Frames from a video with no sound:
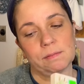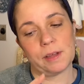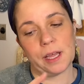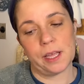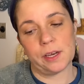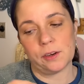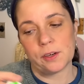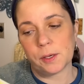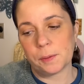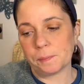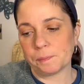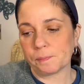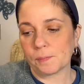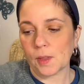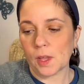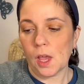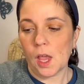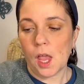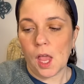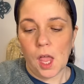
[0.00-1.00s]
I
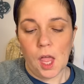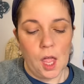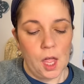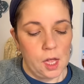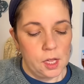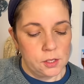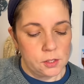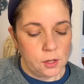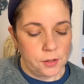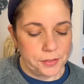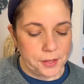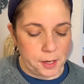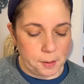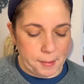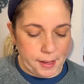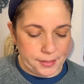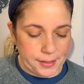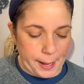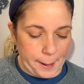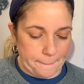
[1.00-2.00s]
don't know. So I'll think
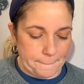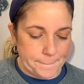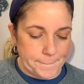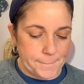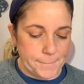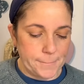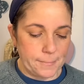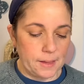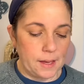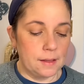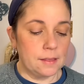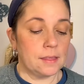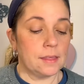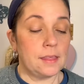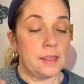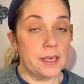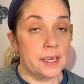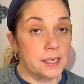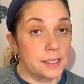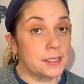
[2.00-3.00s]
about that.
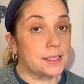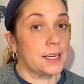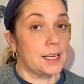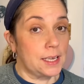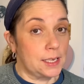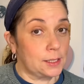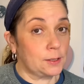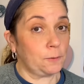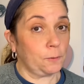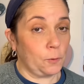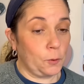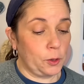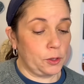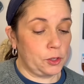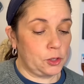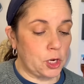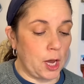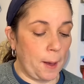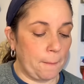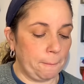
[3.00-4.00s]
This is for the
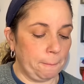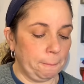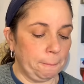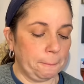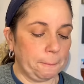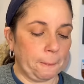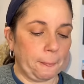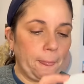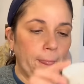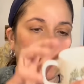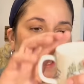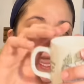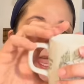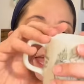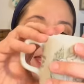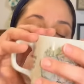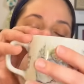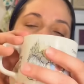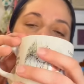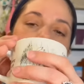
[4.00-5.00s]
shop.
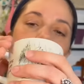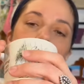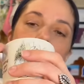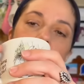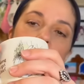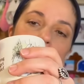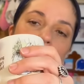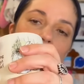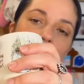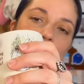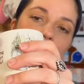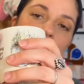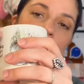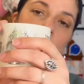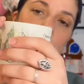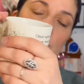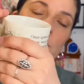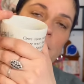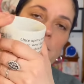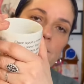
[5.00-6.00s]
And I
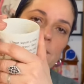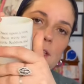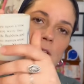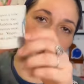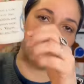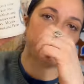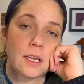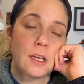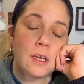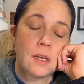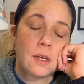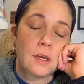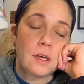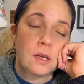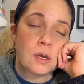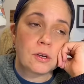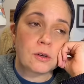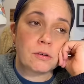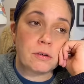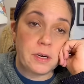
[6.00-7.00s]
have one of these.
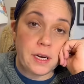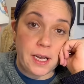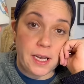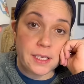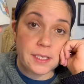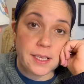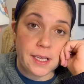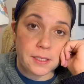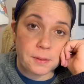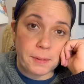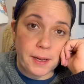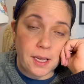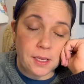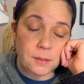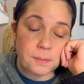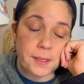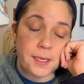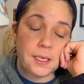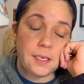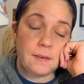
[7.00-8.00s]
Chris, that's my
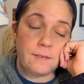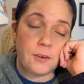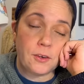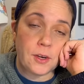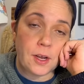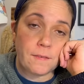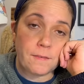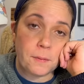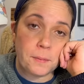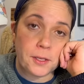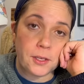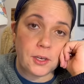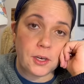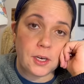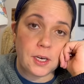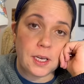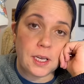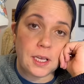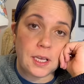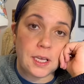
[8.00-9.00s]
husband, if you're not
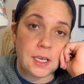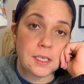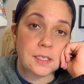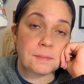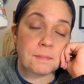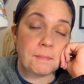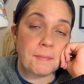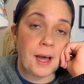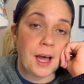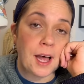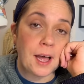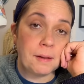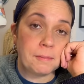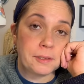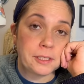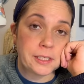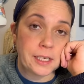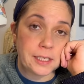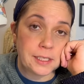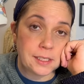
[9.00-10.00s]
familiar, his mom
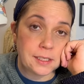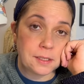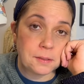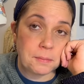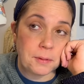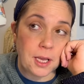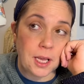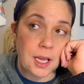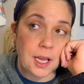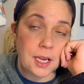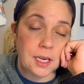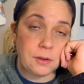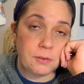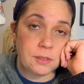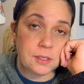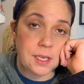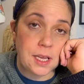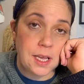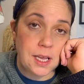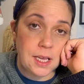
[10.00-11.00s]
sent it to me and it
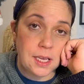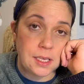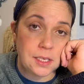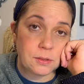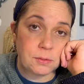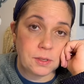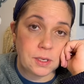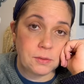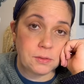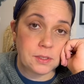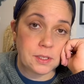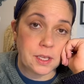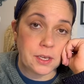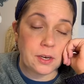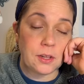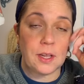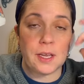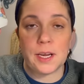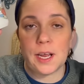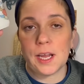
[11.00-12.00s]
was his when he was
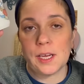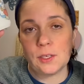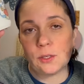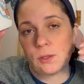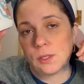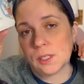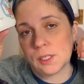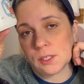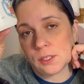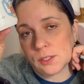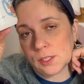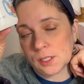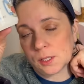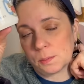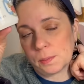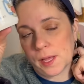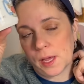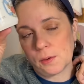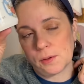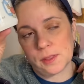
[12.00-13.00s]
little. And I do a little
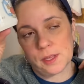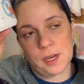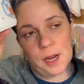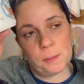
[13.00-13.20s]
display with it.